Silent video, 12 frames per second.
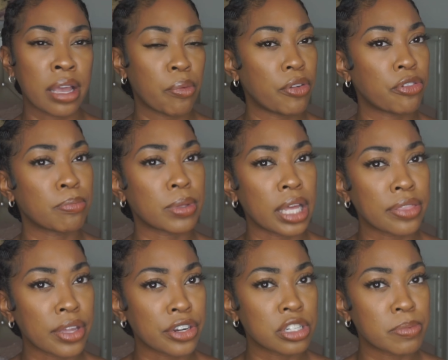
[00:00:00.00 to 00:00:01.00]
away from blood
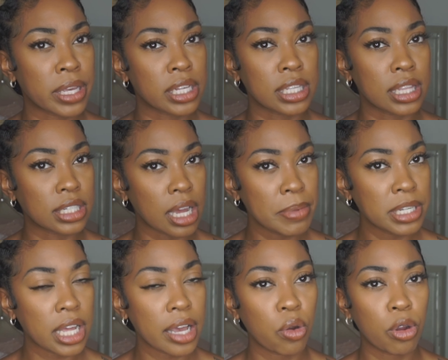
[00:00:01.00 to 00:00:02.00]
thinners because of the tummy
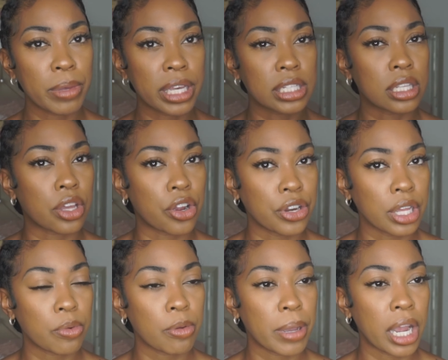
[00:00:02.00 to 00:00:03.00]
tuck or because of the
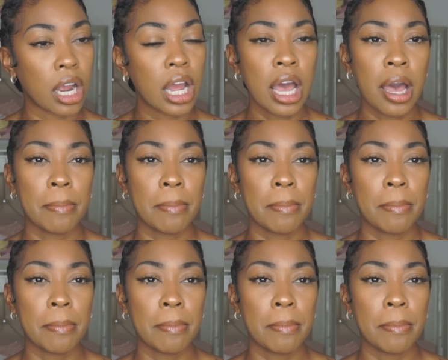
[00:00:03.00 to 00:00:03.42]
hernia repair.